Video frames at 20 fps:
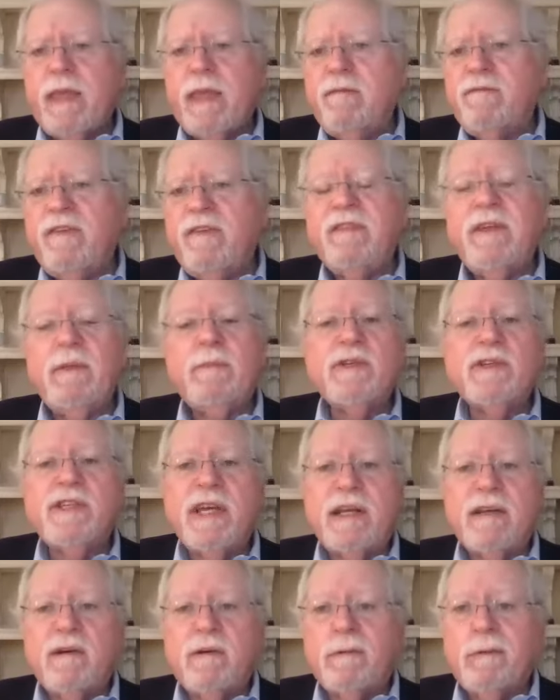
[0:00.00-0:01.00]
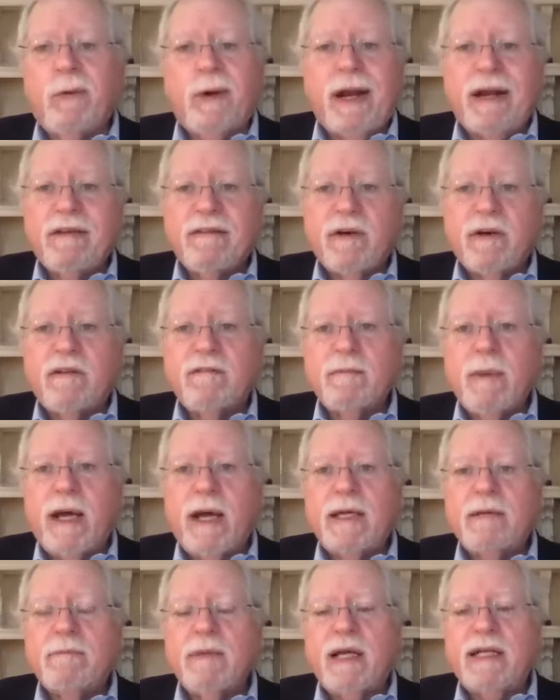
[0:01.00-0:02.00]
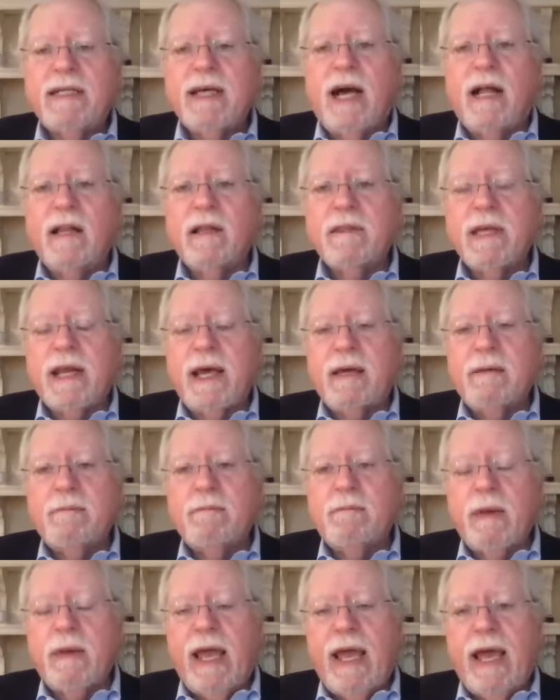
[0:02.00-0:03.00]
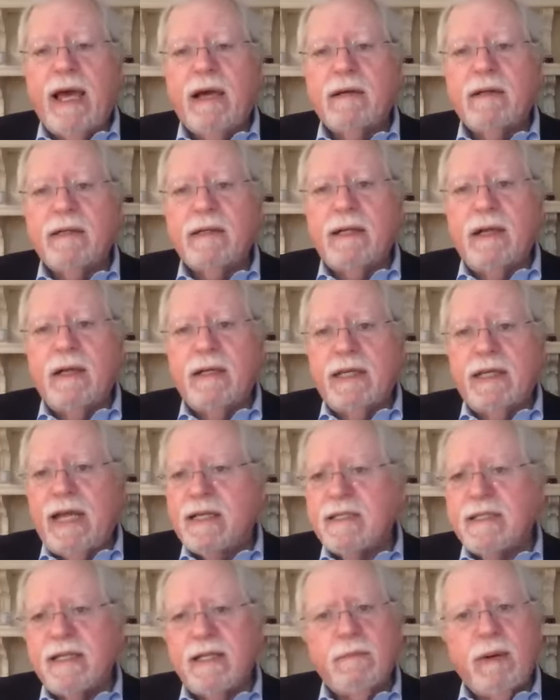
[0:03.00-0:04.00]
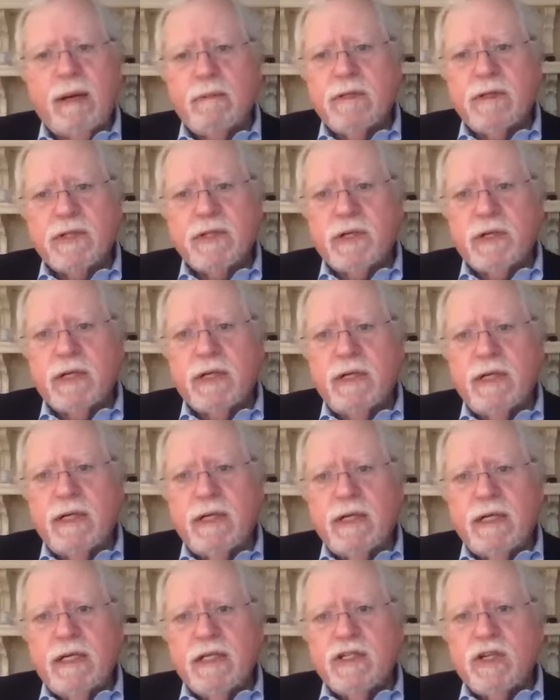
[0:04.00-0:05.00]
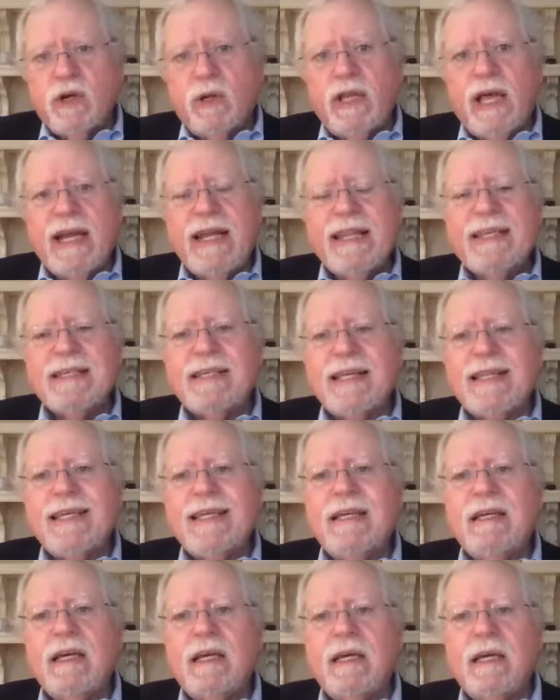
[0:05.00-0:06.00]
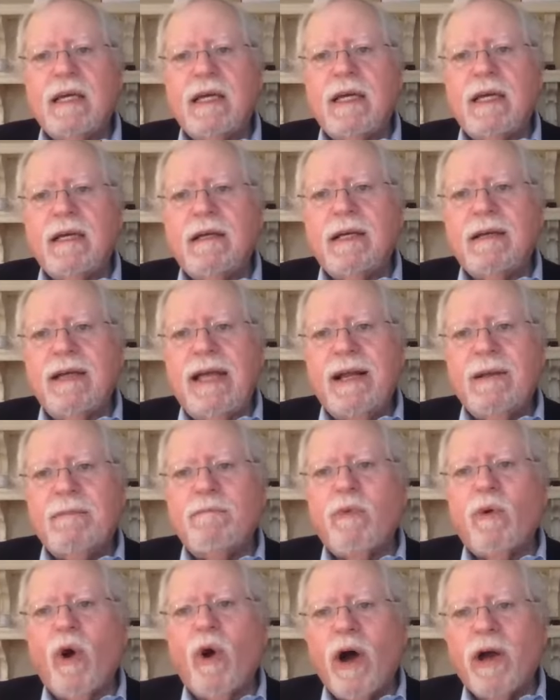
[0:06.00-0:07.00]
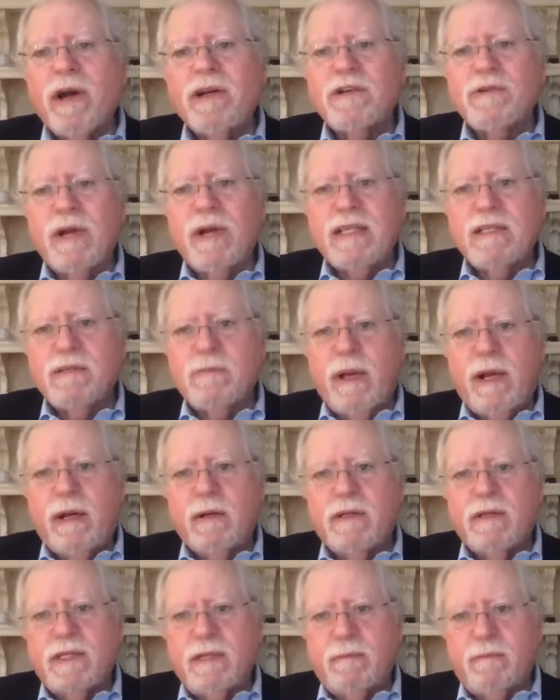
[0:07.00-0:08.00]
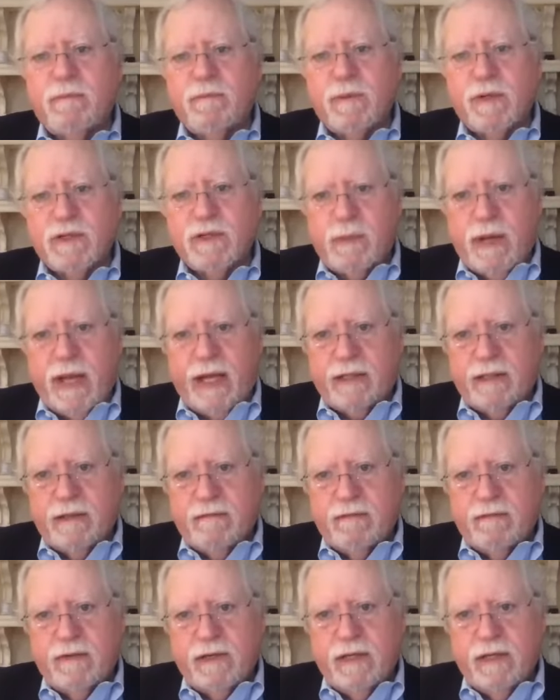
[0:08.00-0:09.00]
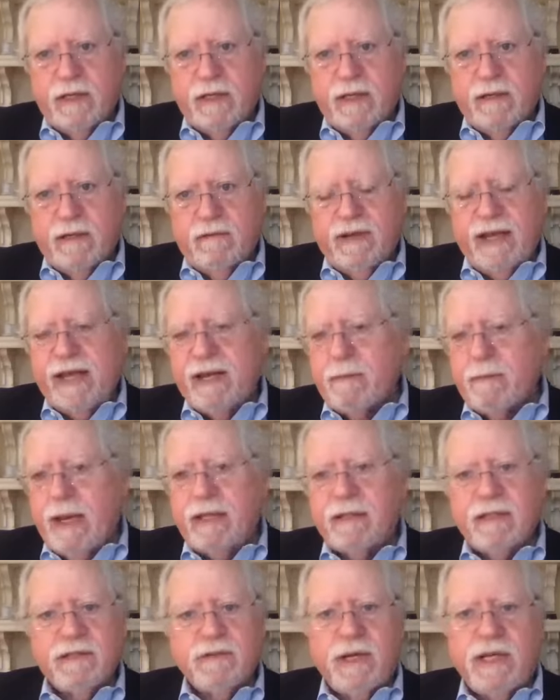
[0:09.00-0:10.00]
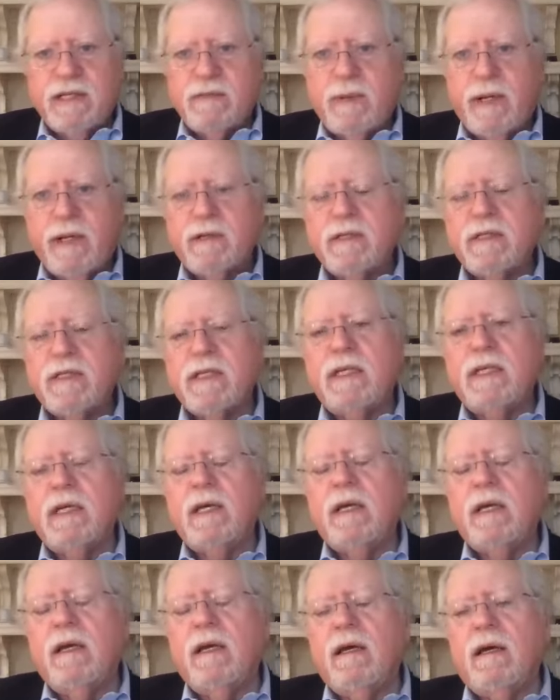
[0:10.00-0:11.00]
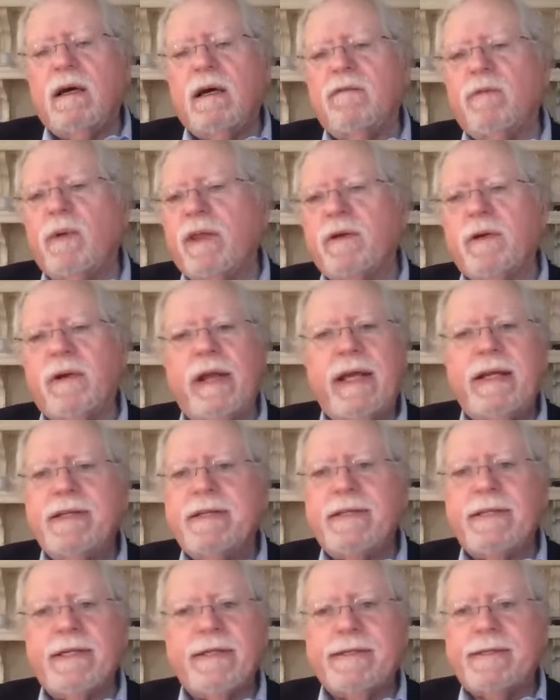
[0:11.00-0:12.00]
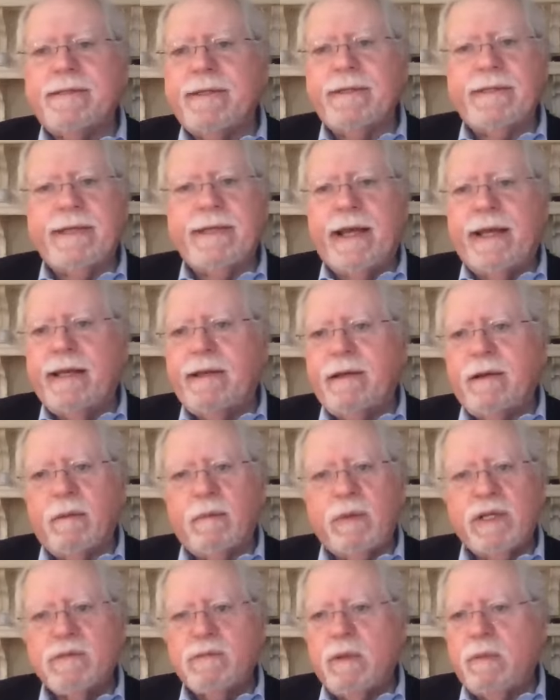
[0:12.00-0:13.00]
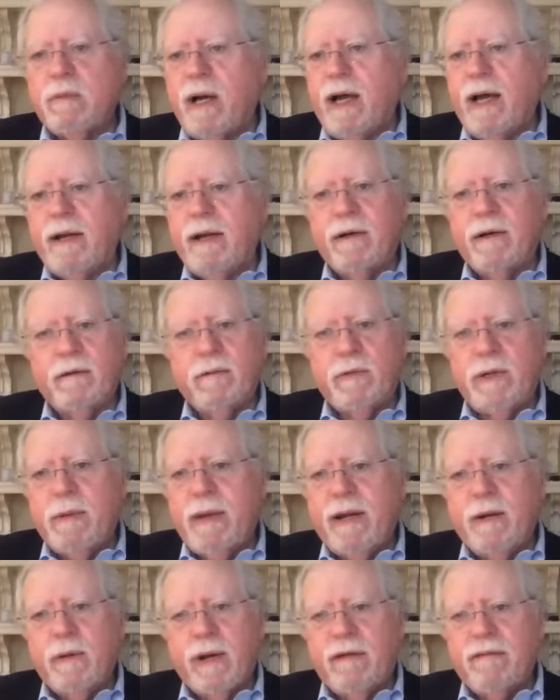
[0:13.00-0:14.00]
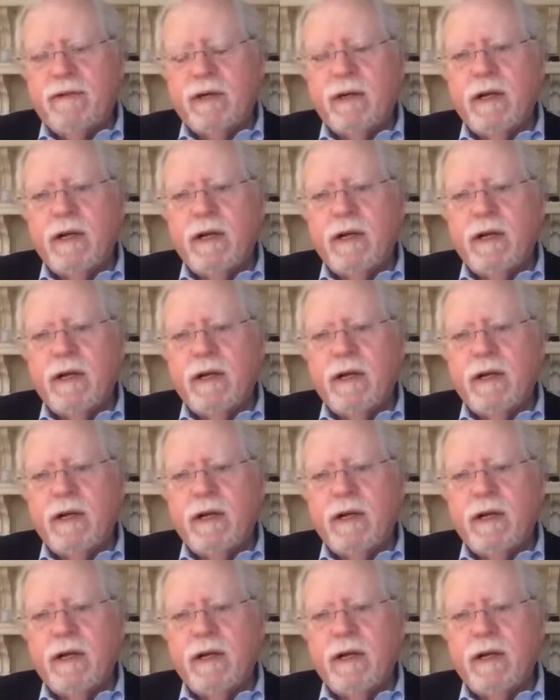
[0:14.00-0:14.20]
50% or whatever of my, my dollar that I pay out gets to the publisher. So a lot of this, I think, you know, in a broader transparency perspective, forget about the transparency of whether an agency is, is getting a principal buy or a rebate or whatever.